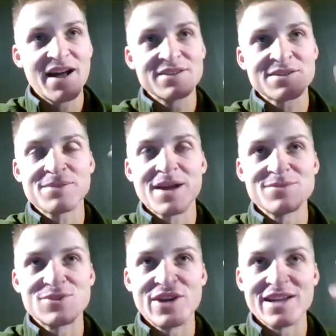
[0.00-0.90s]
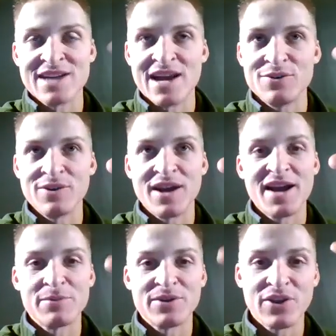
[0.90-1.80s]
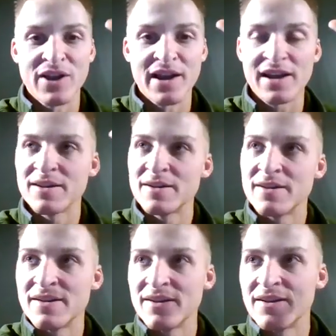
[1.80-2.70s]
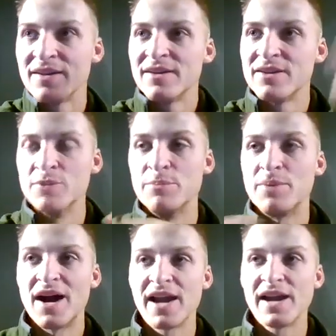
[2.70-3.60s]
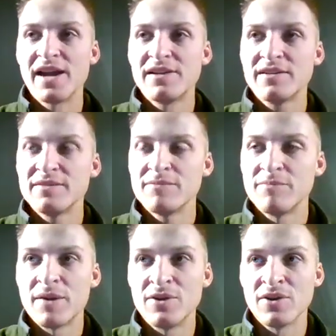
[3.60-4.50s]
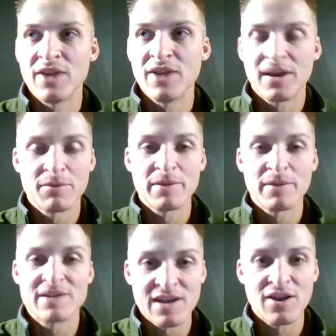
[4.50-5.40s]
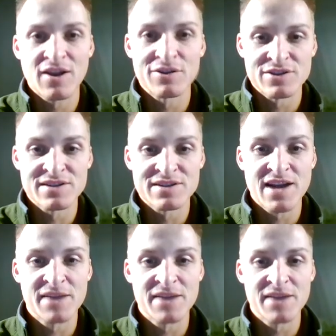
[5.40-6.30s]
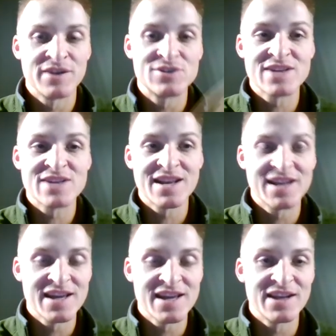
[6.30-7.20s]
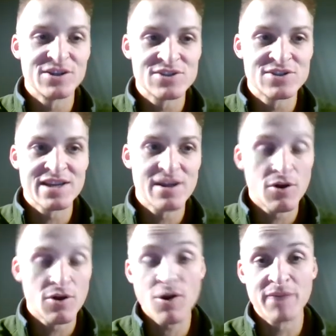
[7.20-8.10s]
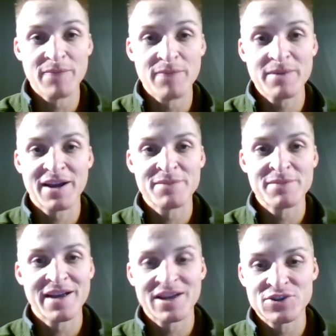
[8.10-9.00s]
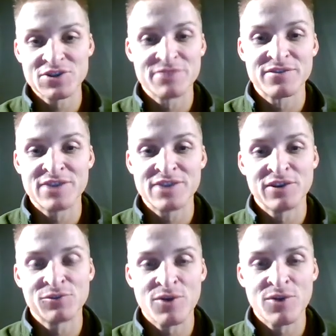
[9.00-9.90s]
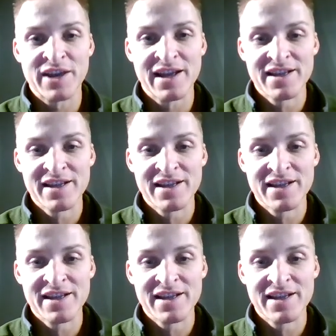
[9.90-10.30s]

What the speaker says: sometimes you get tied to an item and you're like, you buy it, maybe you're like, I'm going to make $10 on this item. And then you send it in and you see, oh, maybe I can make actually 15 or 20,